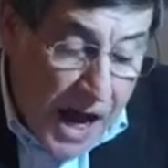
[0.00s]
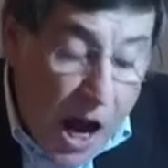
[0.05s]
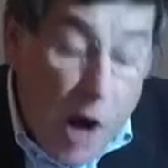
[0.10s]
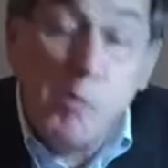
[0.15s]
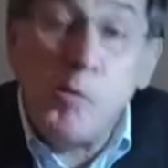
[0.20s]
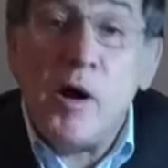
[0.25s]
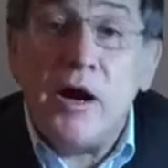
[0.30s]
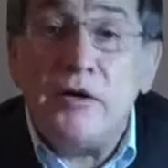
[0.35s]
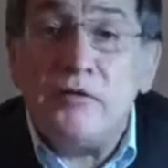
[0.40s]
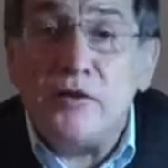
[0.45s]

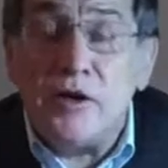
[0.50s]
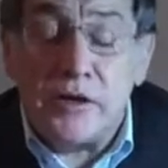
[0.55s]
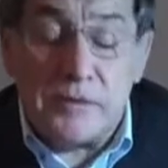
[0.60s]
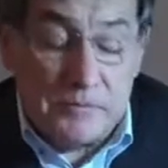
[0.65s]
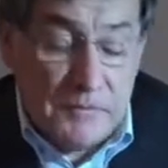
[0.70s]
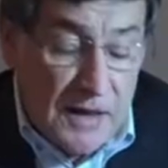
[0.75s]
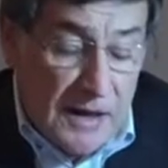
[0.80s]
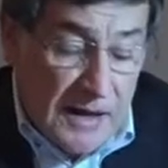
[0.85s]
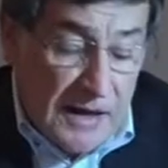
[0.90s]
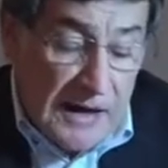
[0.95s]

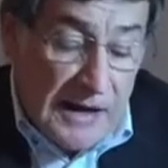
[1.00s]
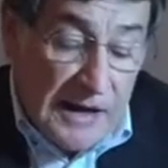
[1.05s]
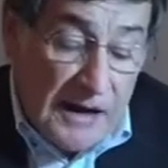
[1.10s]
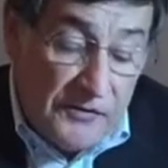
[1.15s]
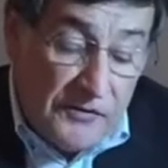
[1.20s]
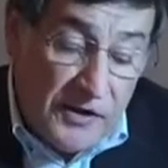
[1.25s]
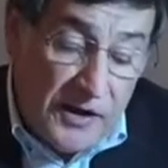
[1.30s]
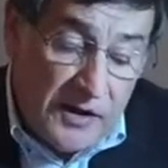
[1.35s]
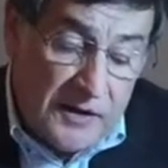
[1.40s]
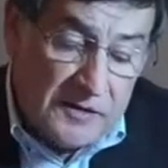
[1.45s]
However,
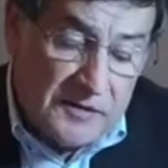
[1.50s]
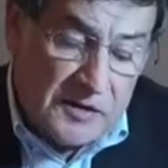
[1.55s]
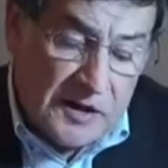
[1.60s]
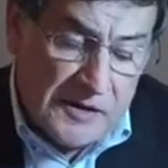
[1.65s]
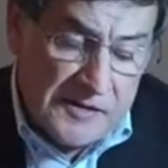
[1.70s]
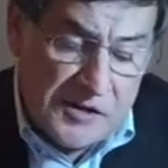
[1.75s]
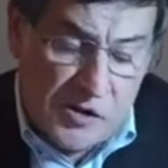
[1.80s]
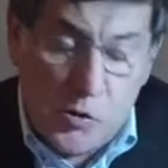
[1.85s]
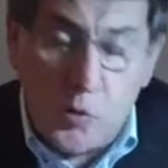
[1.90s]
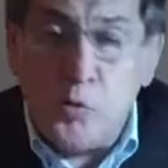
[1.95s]
Living
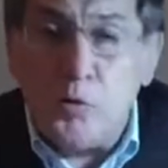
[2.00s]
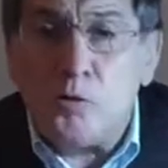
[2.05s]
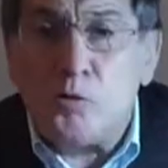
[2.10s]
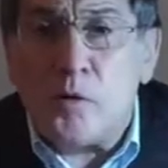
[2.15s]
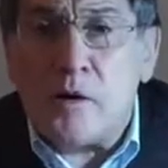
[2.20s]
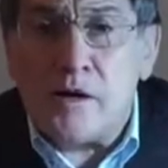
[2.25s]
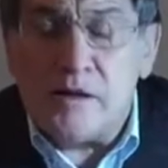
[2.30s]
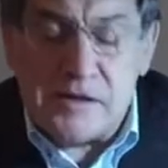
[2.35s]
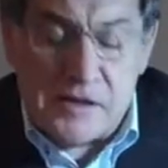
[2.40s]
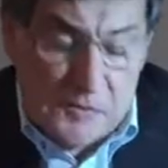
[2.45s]

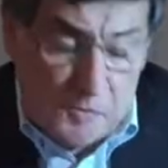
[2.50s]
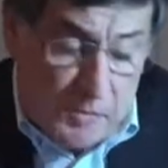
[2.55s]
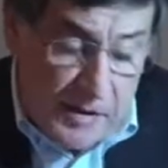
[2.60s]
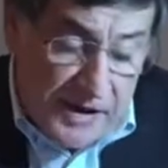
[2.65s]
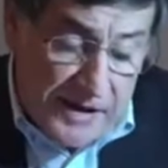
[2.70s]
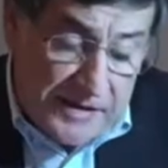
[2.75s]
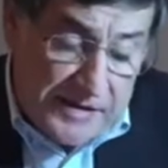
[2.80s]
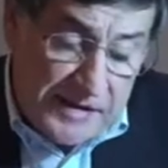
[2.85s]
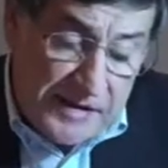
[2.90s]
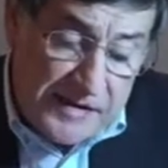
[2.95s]
Transcultural
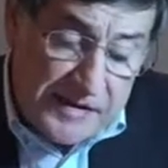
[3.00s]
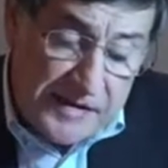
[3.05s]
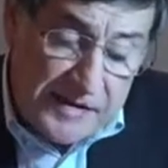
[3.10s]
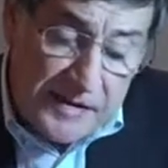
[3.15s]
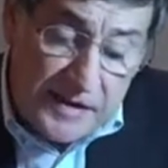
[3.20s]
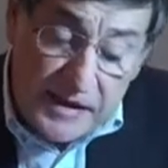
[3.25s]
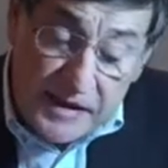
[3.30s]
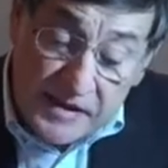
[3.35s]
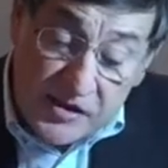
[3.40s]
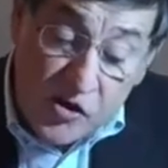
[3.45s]
Spaces
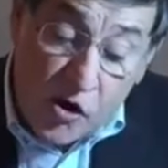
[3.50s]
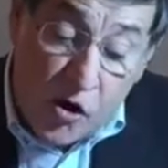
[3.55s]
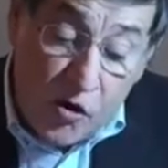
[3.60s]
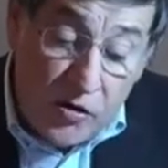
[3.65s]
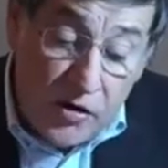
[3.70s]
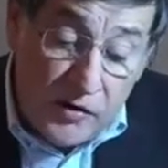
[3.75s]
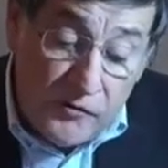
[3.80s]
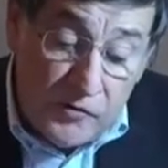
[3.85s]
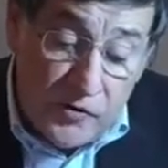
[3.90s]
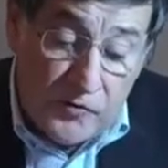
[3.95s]
is
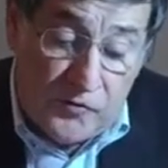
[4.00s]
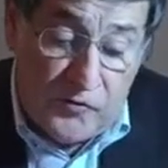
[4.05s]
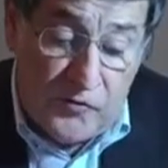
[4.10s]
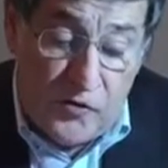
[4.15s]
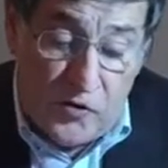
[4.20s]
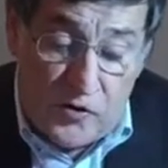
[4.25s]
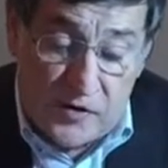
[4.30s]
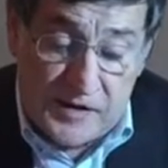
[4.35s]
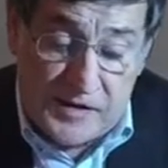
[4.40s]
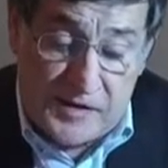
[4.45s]
only the
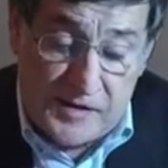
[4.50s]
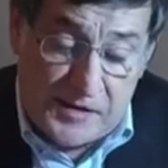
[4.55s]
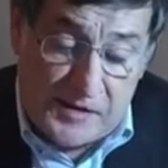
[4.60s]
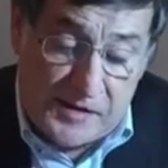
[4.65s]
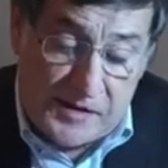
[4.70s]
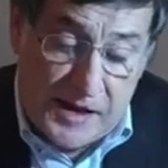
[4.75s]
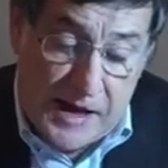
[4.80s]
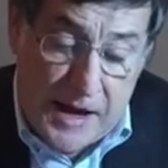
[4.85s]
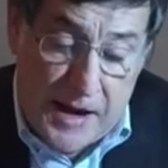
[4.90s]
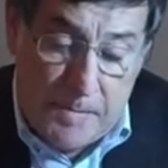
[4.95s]
first
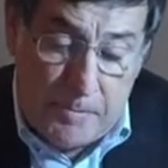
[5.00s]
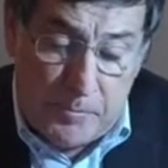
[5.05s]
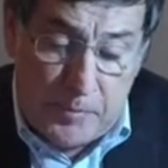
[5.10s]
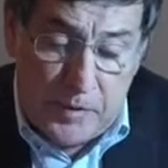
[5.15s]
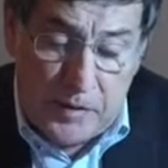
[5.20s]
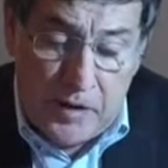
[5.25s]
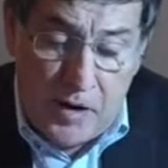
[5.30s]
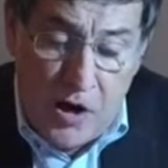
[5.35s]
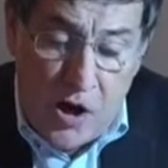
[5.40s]
step